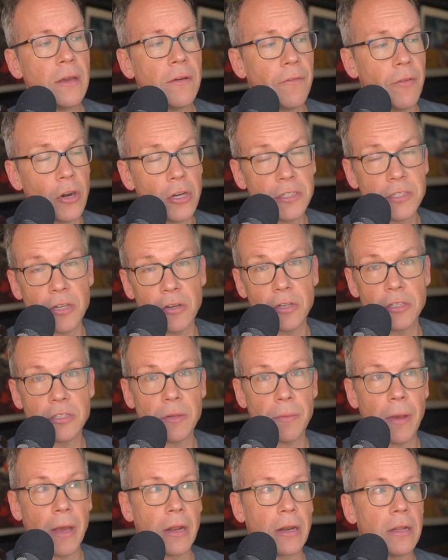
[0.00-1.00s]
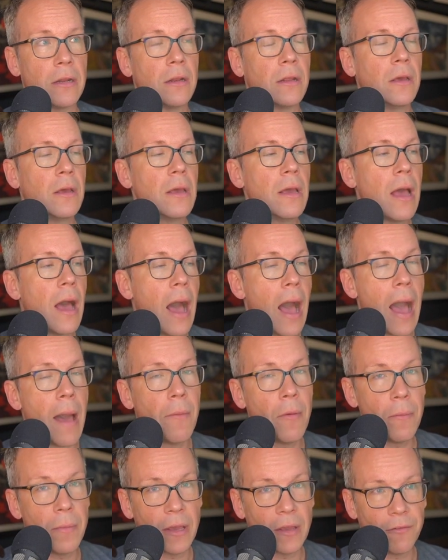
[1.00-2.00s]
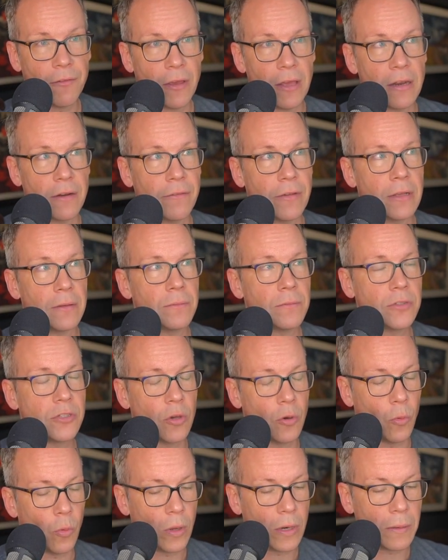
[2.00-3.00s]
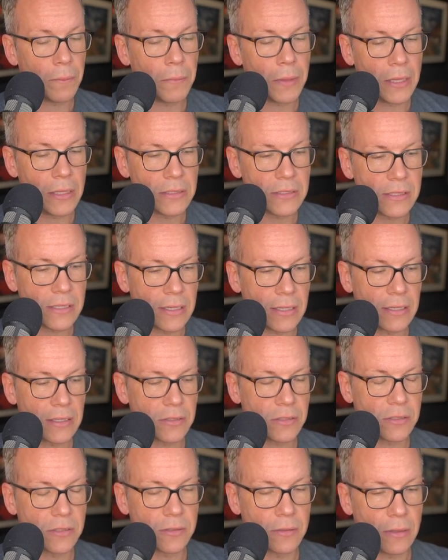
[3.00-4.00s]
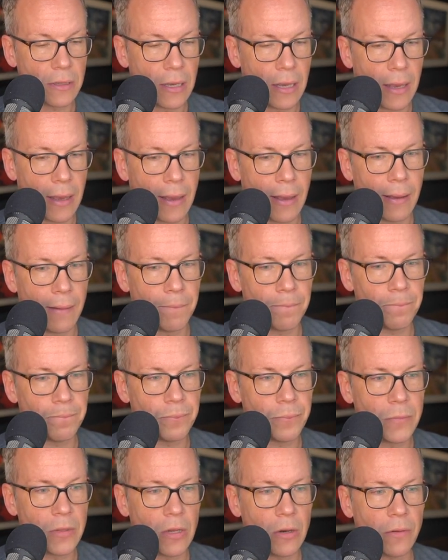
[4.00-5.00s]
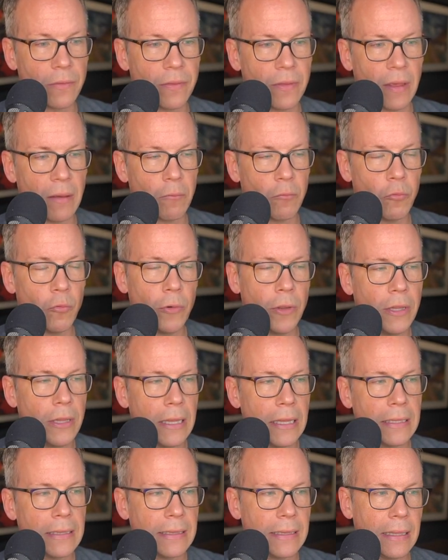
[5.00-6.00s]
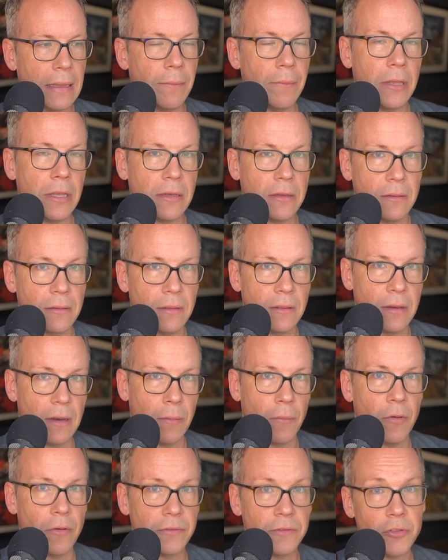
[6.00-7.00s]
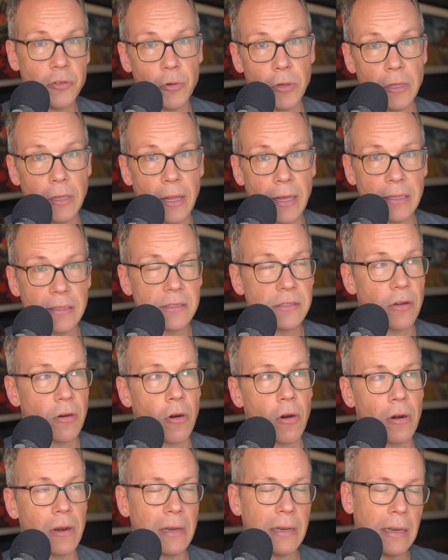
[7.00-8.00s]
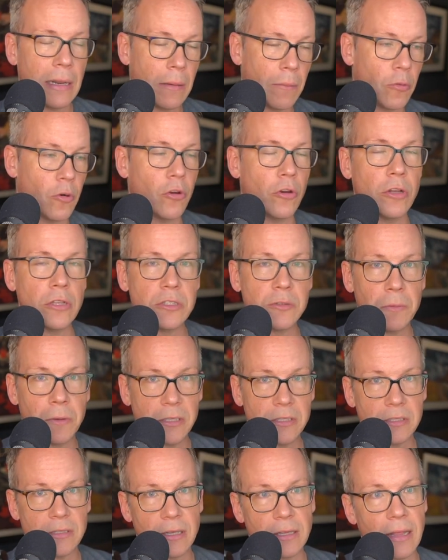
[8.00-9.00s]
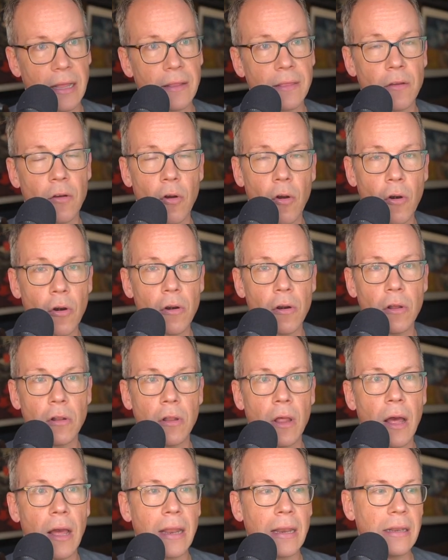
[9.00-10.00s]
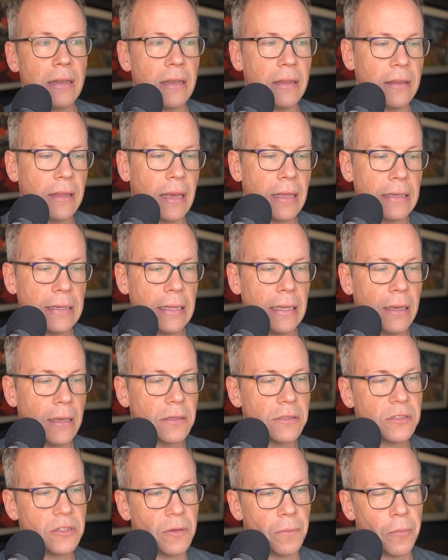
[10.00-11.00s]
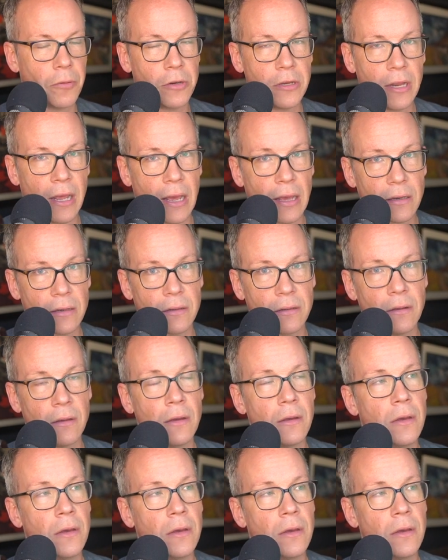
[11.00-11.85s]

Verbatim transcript: Very serious about it. I'm a big fan of it. So what it means is, uh, you know, they really limit the number of streetlights there are in neighborhoods, places like that. There aren't a lot. And the idea is to protect